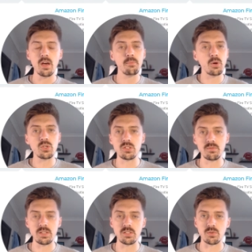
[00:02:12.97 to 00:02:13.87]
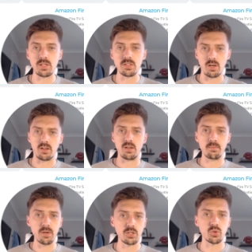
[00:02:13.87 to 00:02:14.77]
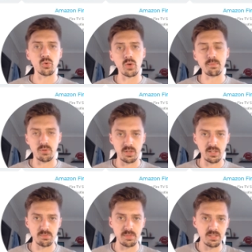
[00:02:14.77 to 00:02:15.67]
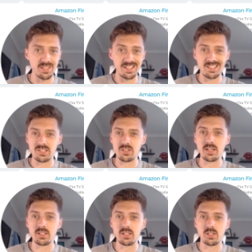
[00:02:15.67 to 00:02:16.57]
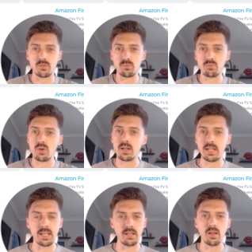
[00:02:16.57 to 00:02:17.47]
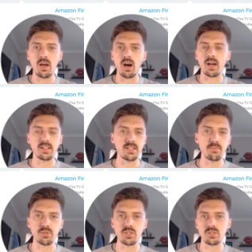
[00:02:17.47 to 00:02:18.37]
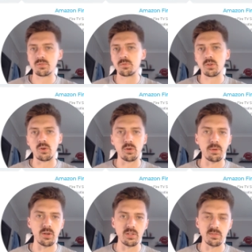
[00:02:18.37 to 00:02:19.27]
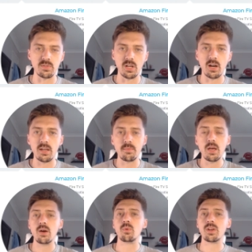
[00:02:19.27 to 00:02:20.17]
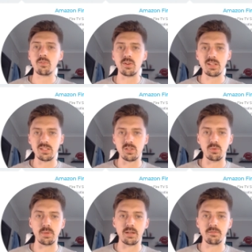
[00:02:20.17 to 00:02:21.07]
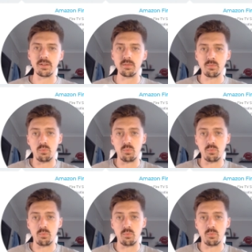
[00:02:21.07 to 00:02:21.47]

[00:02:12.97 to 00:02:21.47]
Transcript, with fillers: Most of these screens are commercial grade products, means they're designed to run in higher temperatures for longer periods of time, whatever it is that your benefit